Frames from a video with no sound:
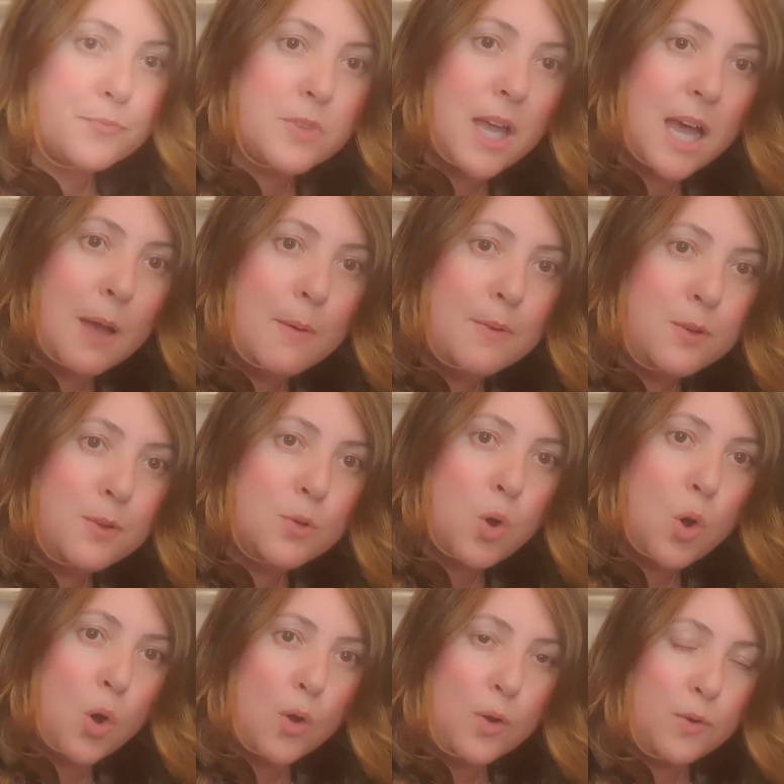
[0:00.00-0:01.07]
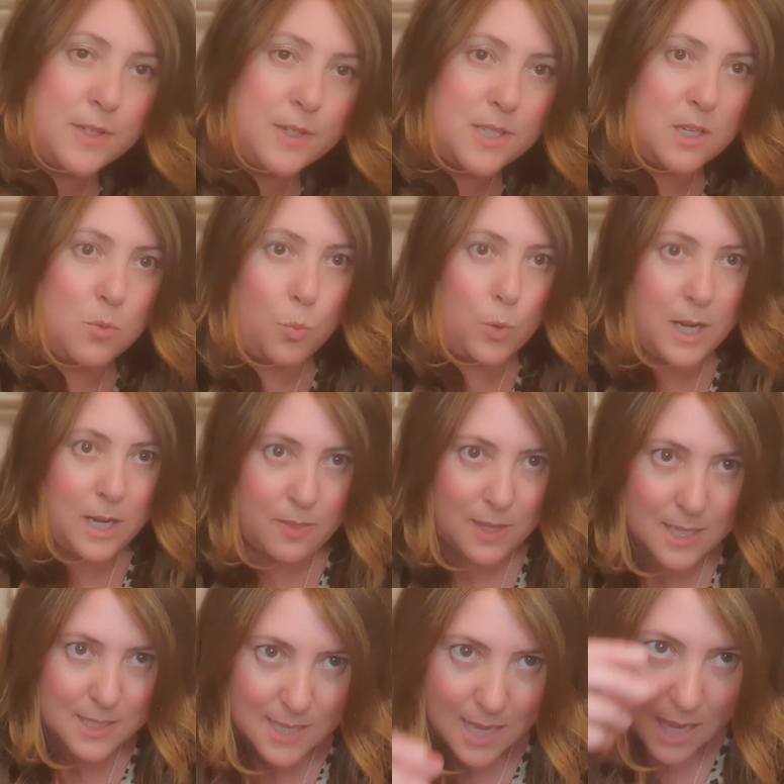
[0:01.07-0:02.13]
I would feel confident wearing
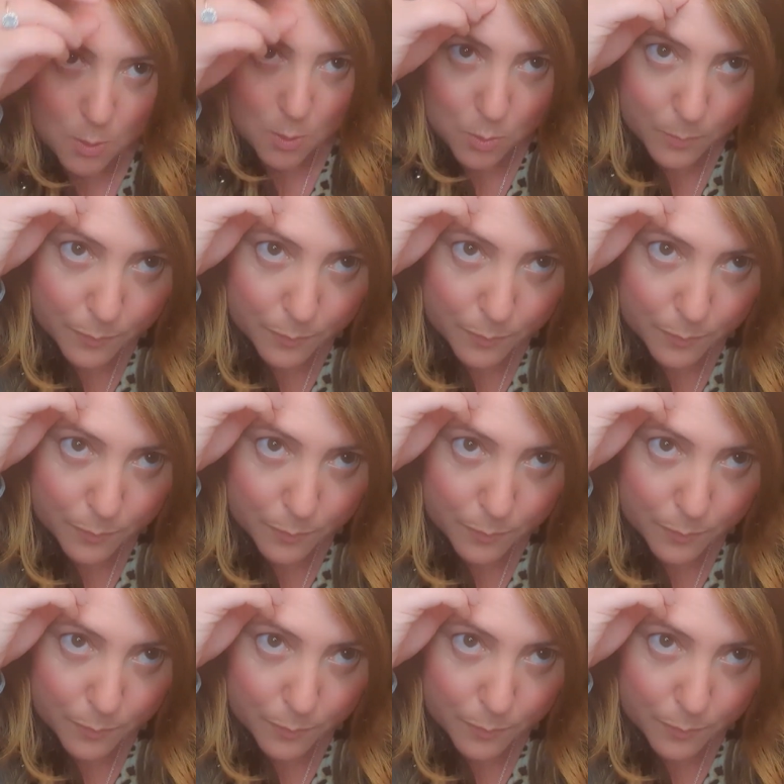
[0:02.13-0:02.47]
this out.